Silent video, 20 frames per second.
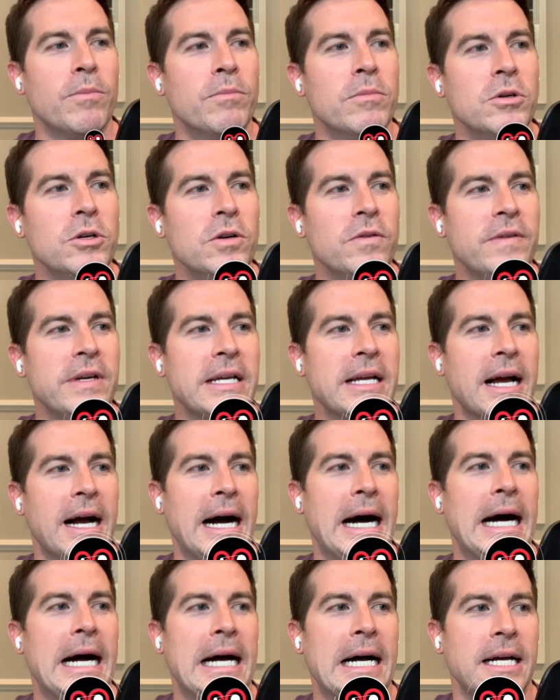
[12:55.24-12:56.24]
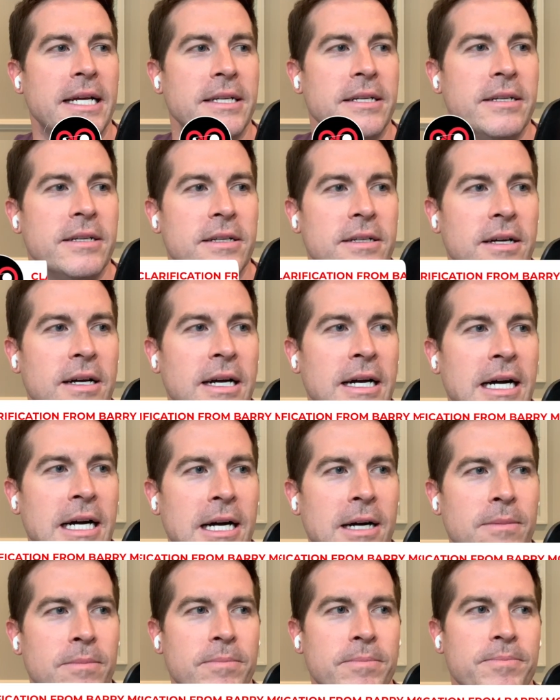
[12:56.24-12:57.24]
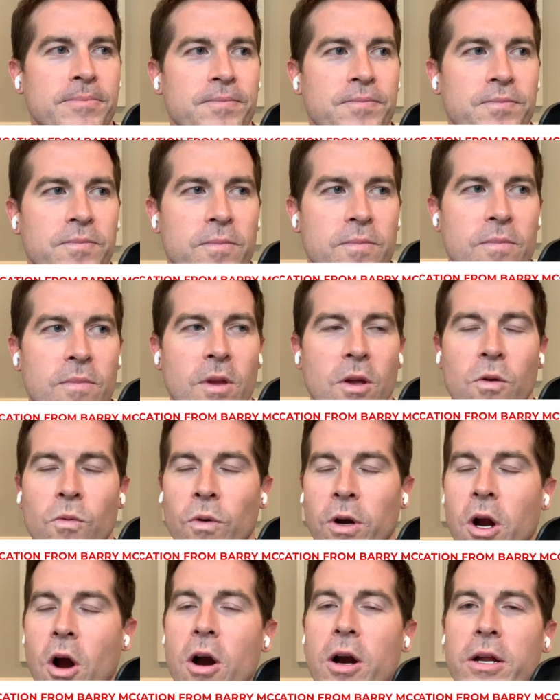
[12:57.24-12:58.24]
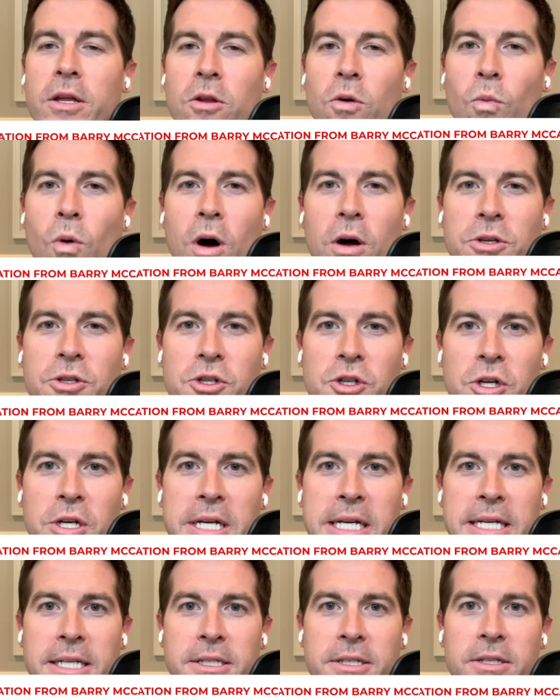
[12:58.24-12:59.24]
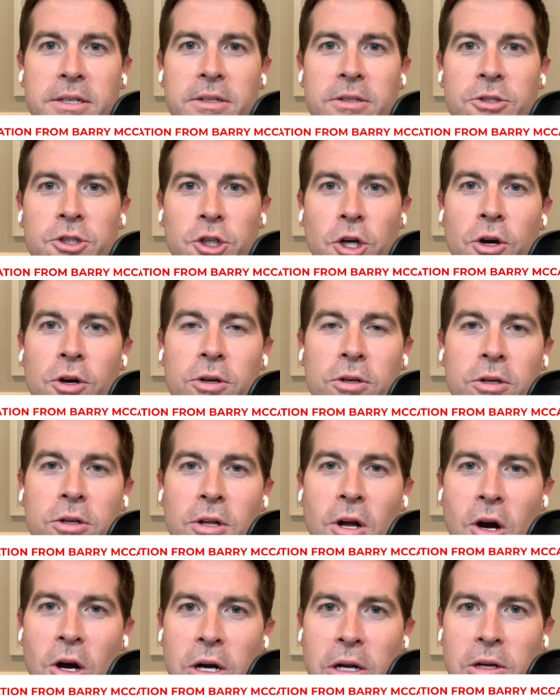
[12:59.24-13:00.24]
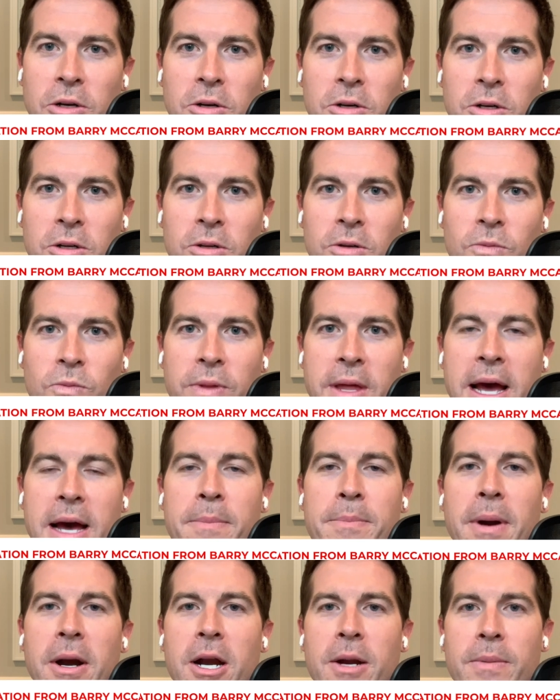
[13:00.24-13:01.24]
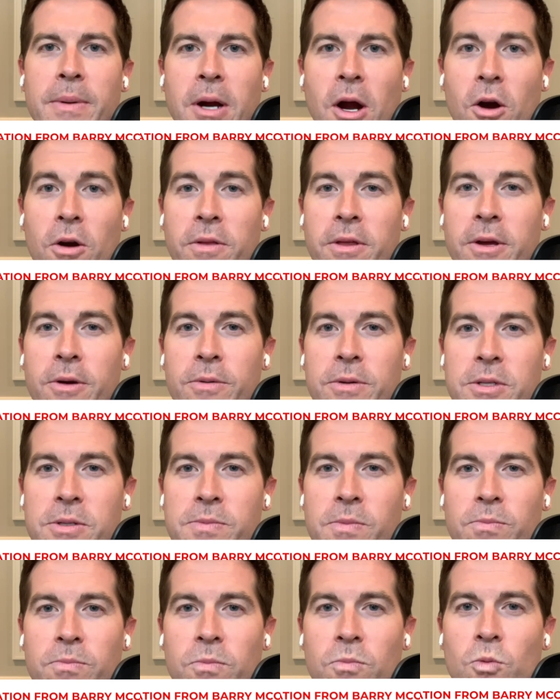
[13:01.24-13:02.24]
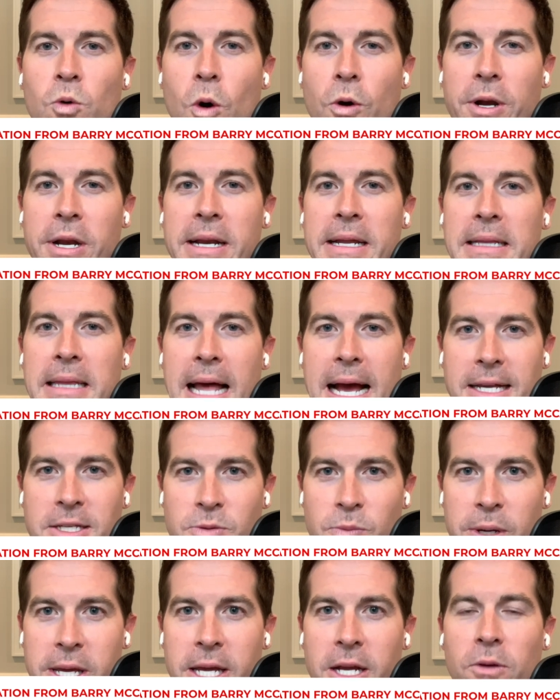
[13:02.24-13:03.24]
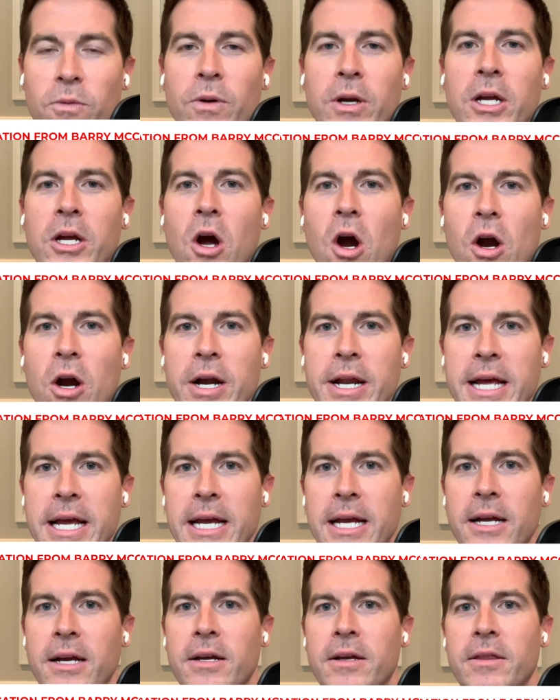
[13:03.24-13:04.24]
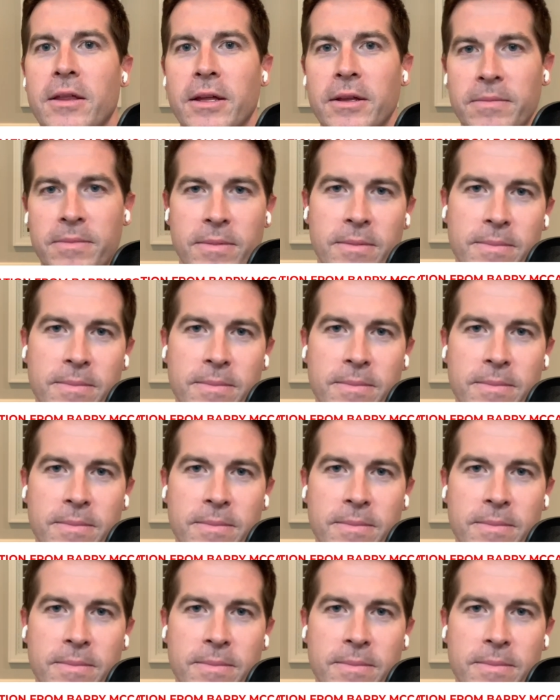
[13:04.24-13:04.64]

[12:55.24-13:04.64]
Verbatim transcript: moving on um, regarding the Wall Street Journal article that Barry McCarthy was quoted in last week regarding the